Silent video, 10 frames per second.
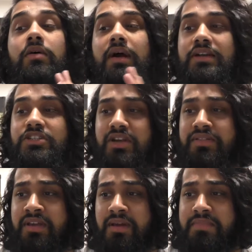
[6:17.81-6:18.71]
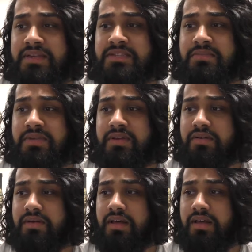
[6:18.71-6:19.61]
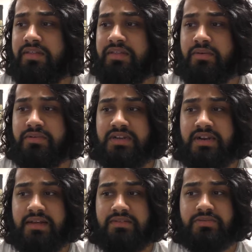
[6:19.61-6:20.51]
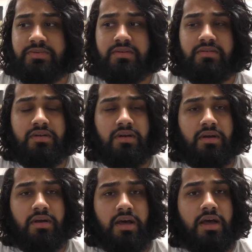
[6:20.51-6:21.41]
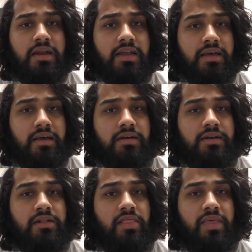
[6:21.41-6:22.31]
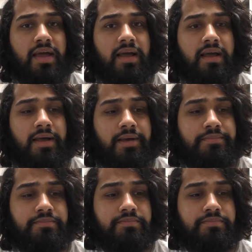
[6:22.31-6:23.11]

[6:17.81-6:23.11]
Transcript: actually, I think I missed something. I think there was an announcement earlier that...